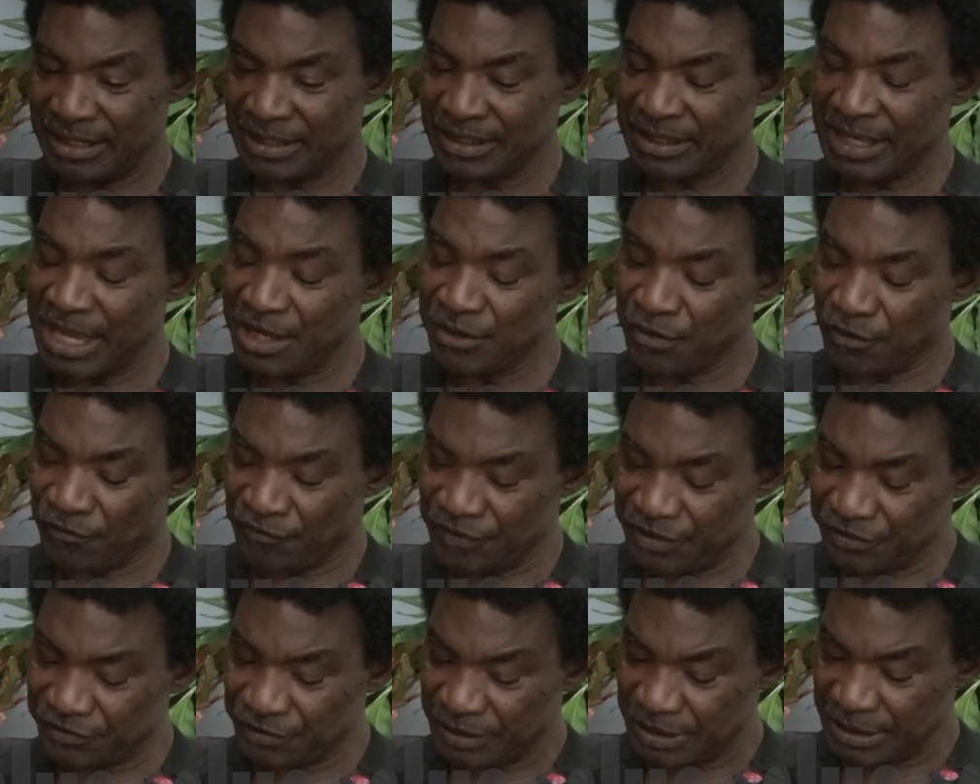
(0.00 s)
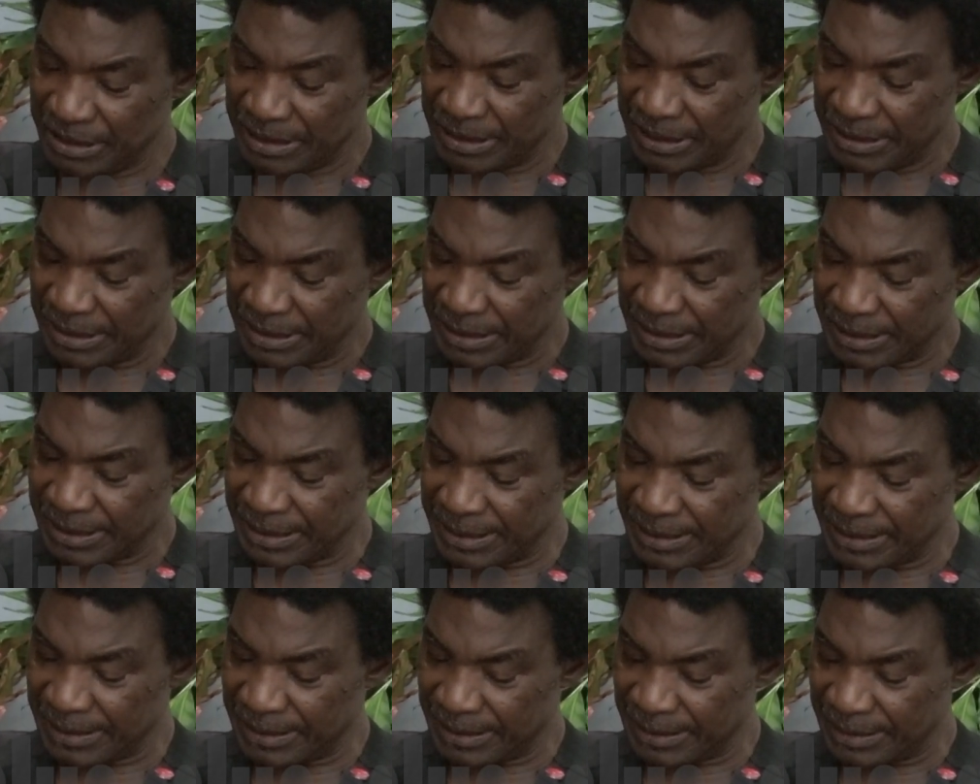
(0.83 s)
end of it.
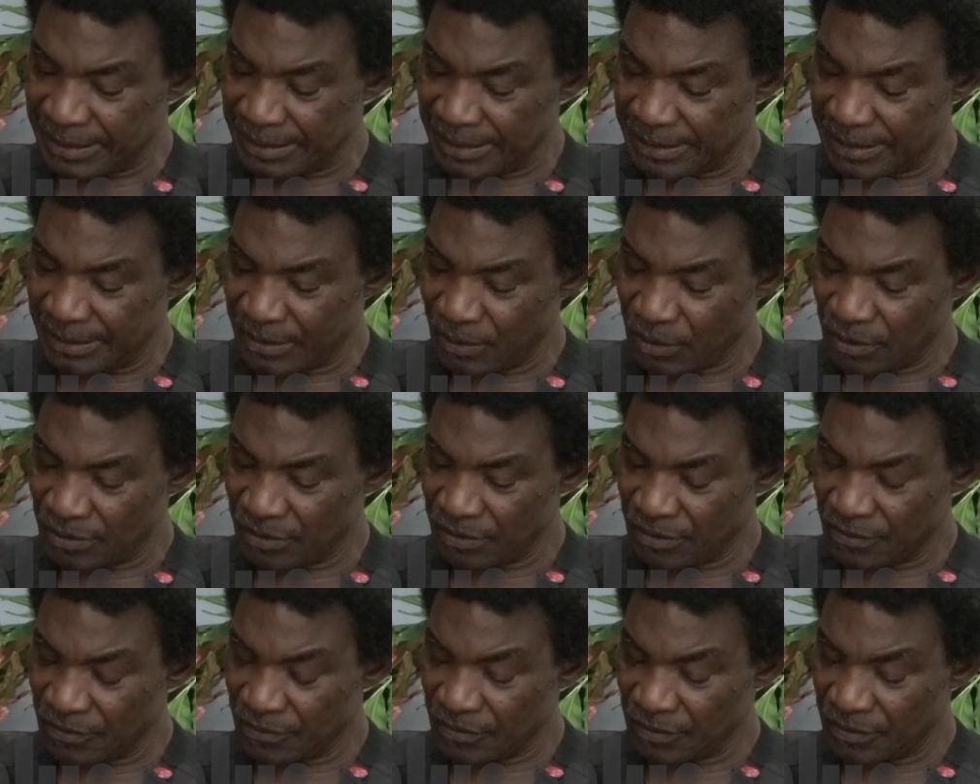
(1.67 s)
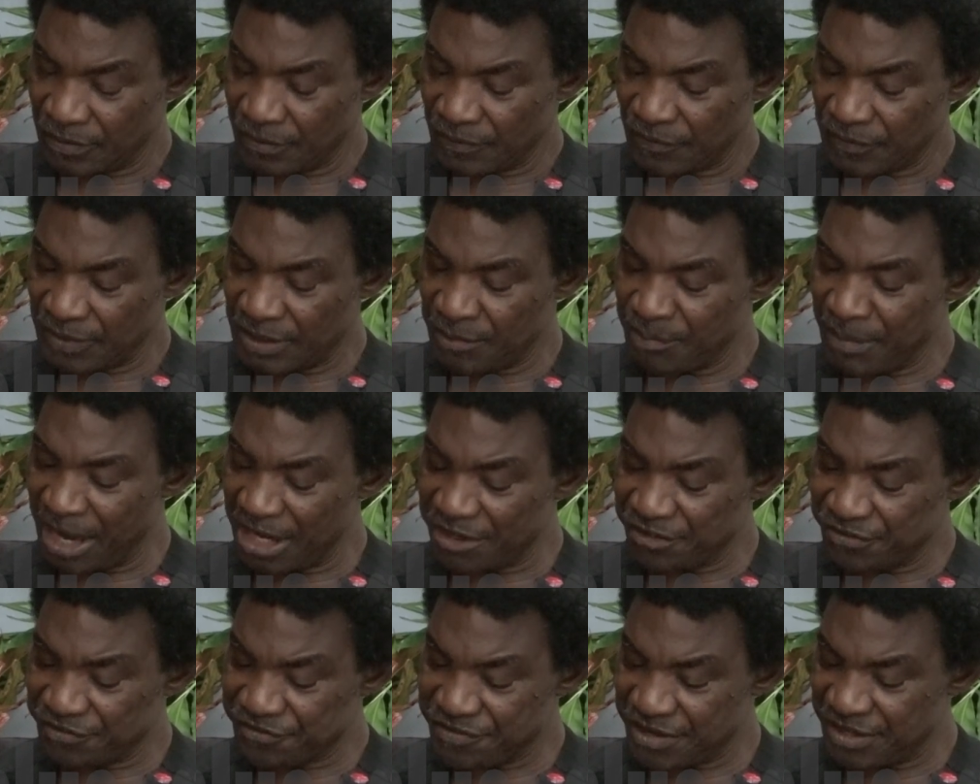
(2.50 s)
The
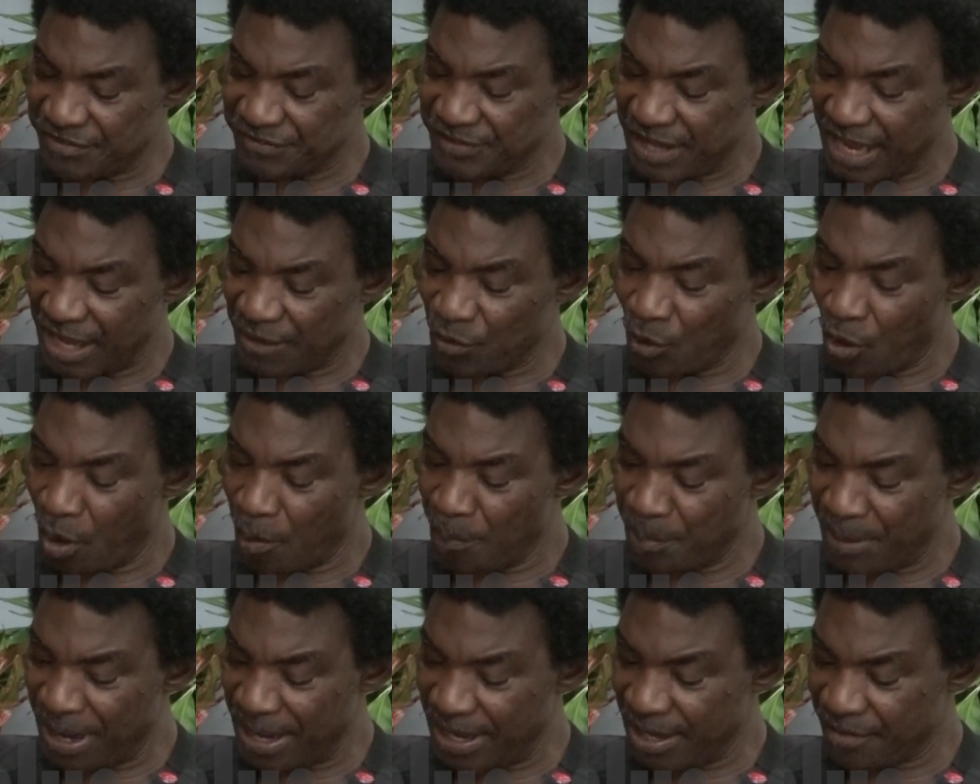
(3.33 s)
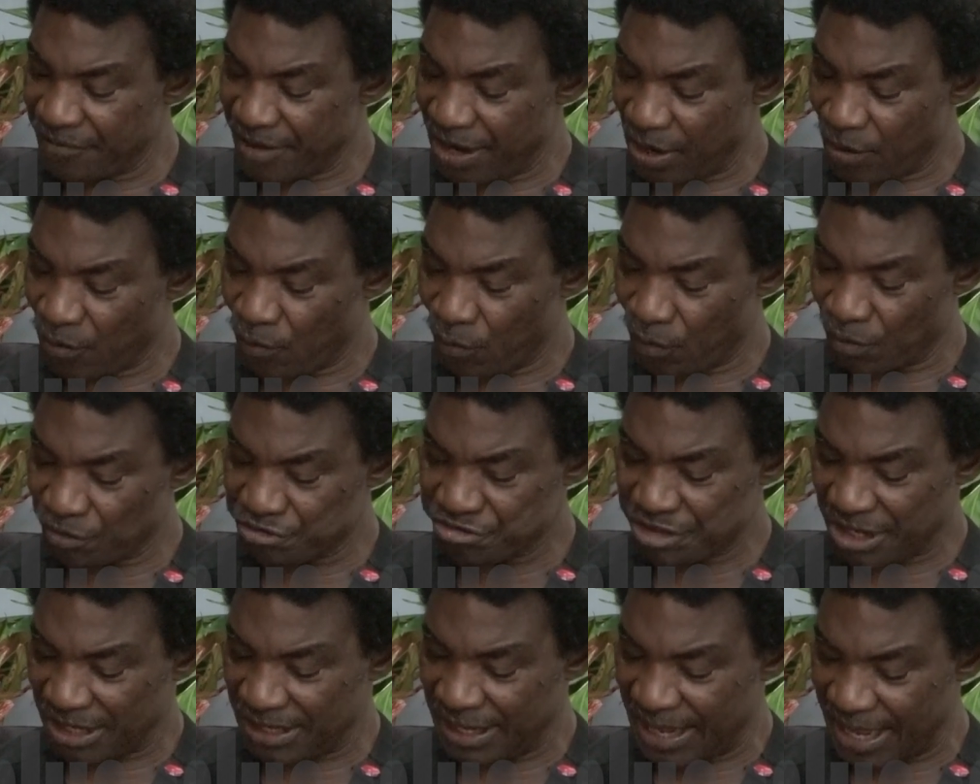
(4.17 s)
magistrate and upper area court
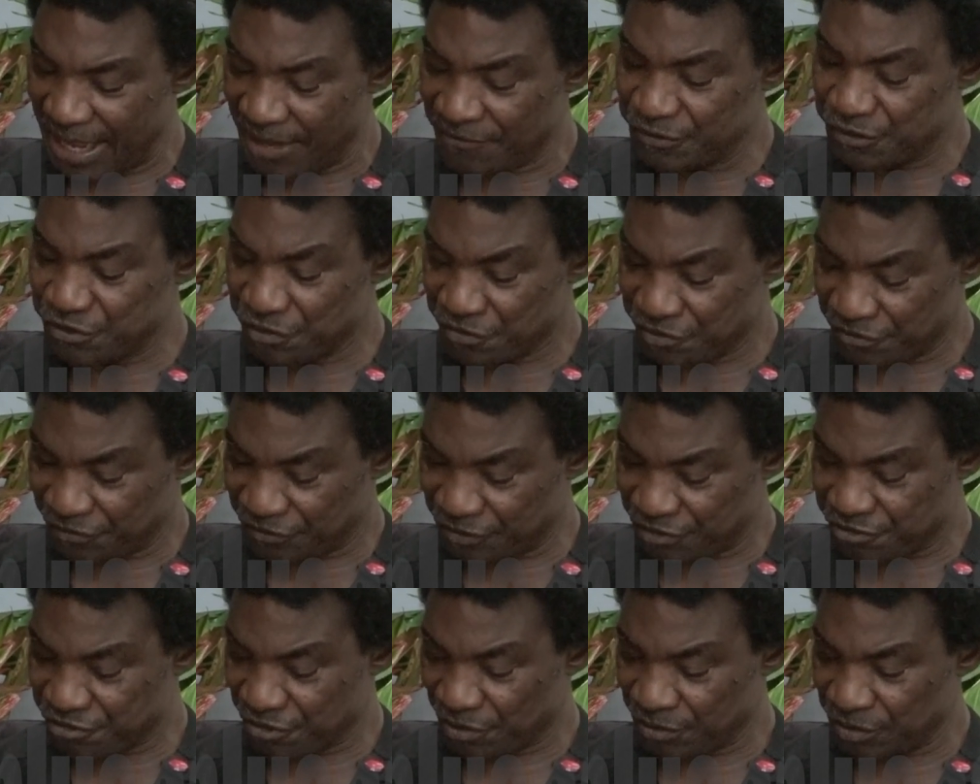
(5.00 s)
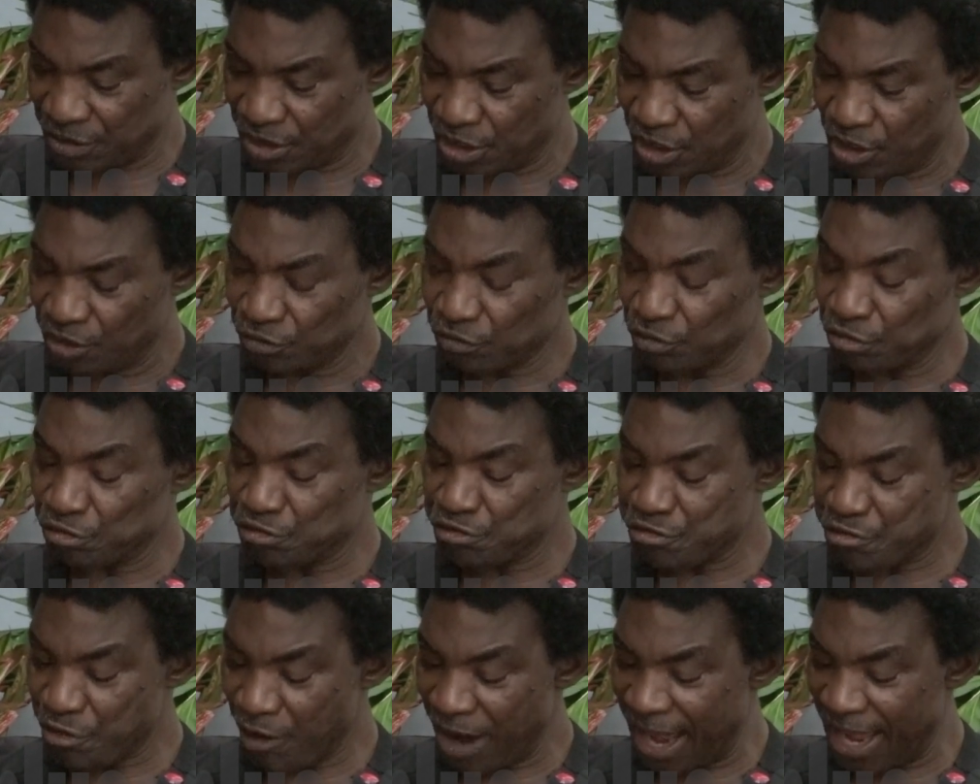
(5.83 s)
shall have jurisdiction to
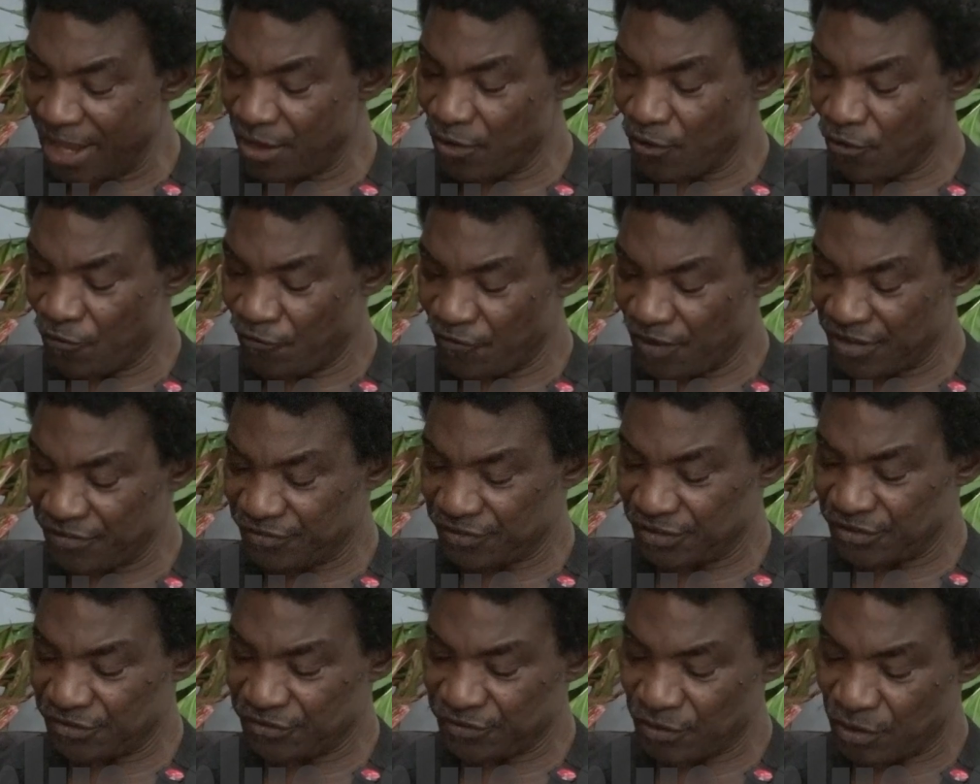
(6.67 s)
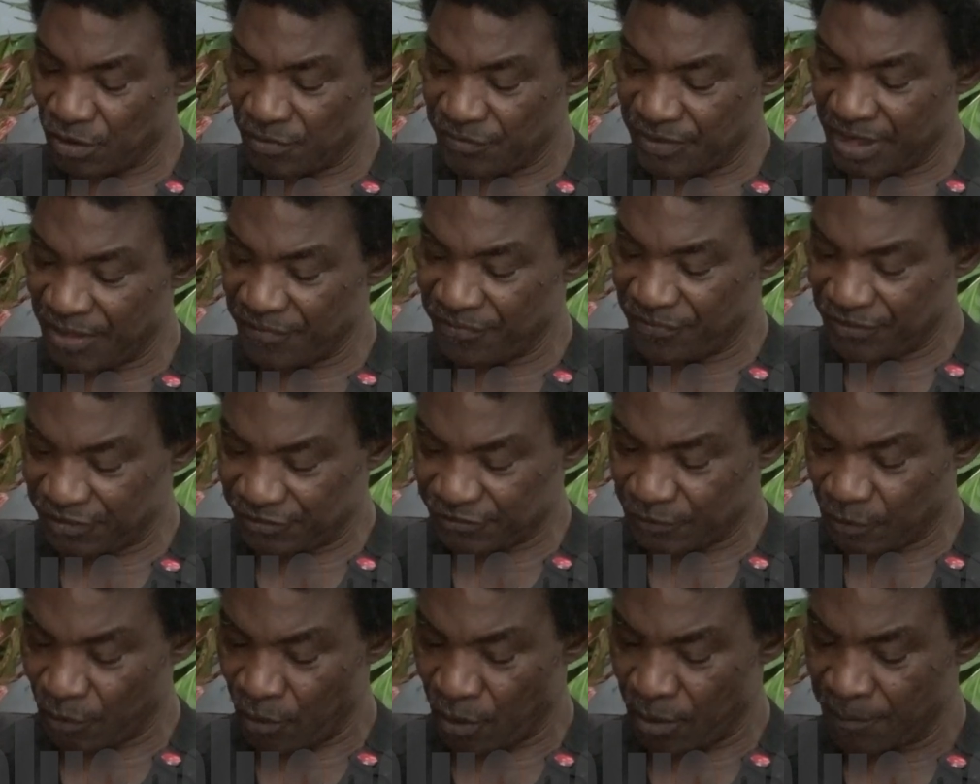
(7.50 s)
try offenses under
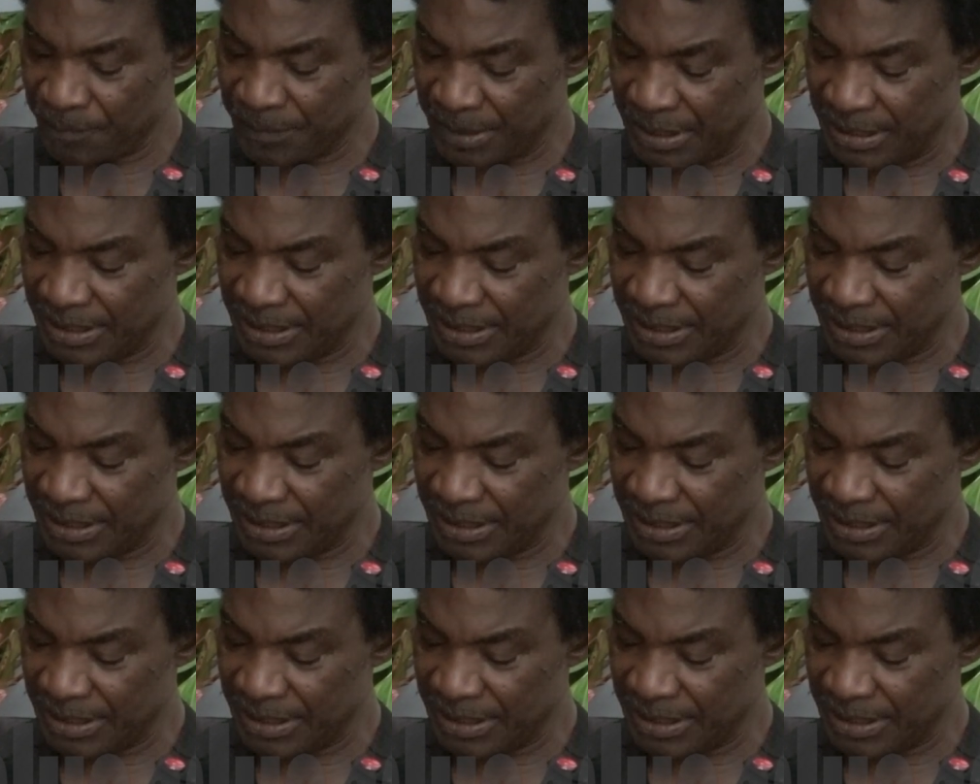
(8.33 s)
this law,